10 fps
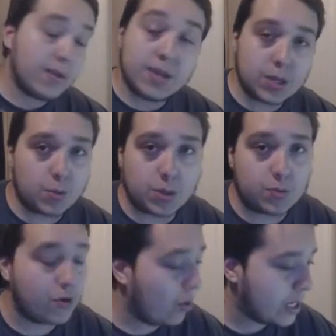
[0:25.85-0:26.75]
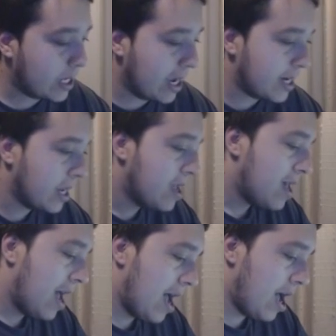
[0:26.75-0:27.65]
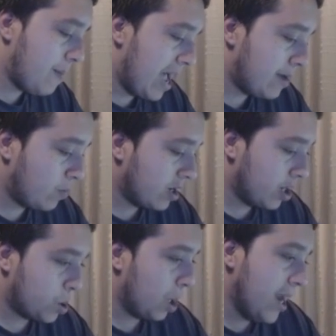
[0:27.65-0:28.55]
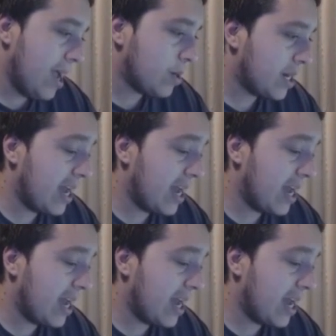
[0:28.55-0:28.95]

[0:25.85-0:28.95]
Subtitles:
This was requested, and we're gonna try it out today.